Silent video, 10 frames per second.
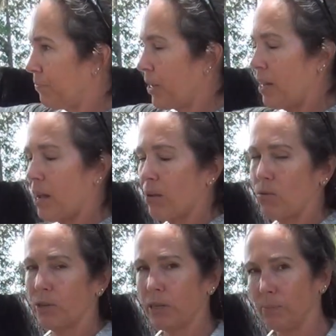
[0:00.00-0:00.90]
And I
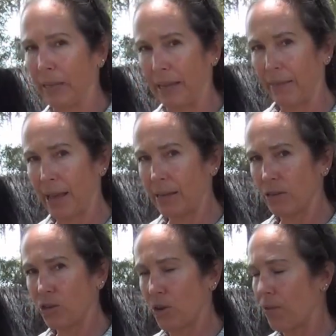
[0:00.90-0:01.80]
will explain that
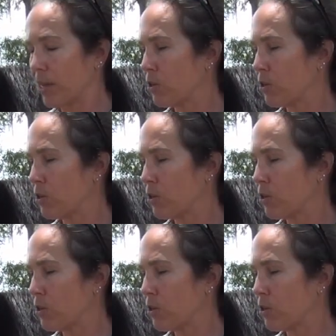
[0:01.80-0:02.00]
and show that